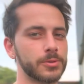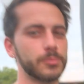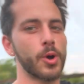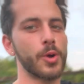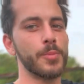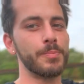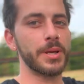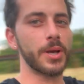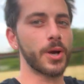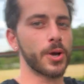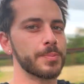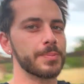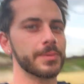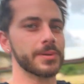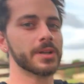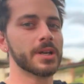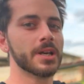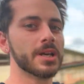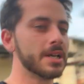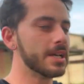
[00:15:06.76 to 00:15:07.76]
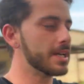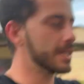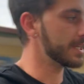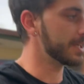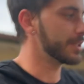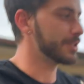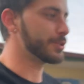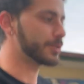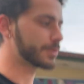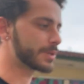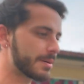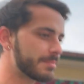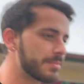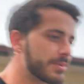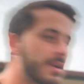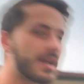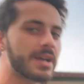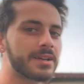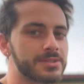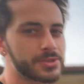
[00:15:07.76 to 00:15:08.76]
won't be open. You'll come
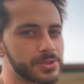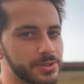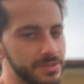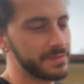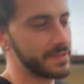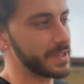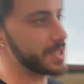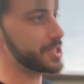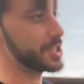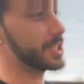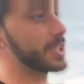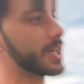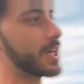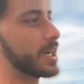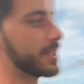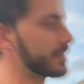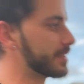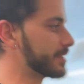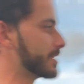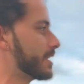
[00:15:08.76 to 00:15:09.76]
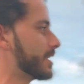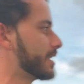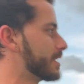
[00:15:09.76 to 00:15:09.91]
around to the veggie garden.